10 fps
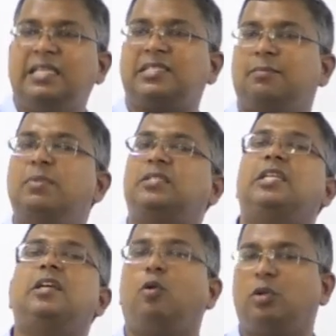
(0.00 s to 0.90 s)
is
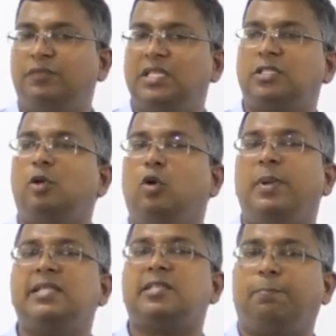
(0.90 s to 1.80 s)
missing out of this
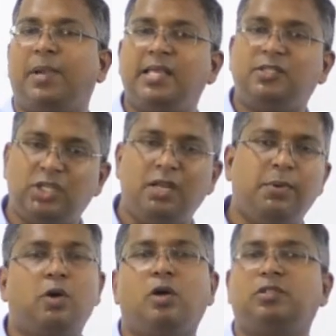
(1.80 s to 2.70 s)
global supply chain
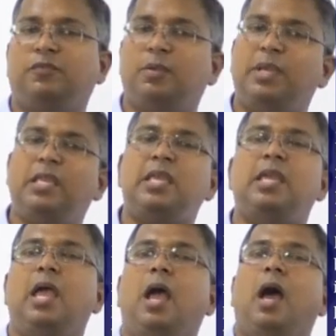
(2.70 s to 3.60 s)
because of the
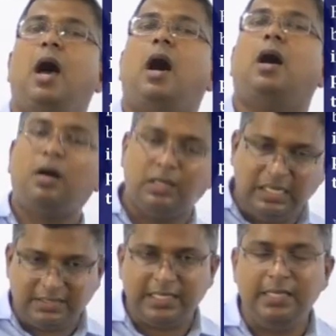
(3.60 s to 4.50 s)
many
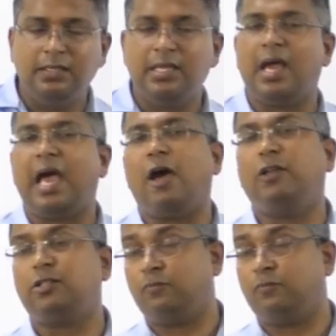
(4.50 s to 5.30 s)
hurdles that India has.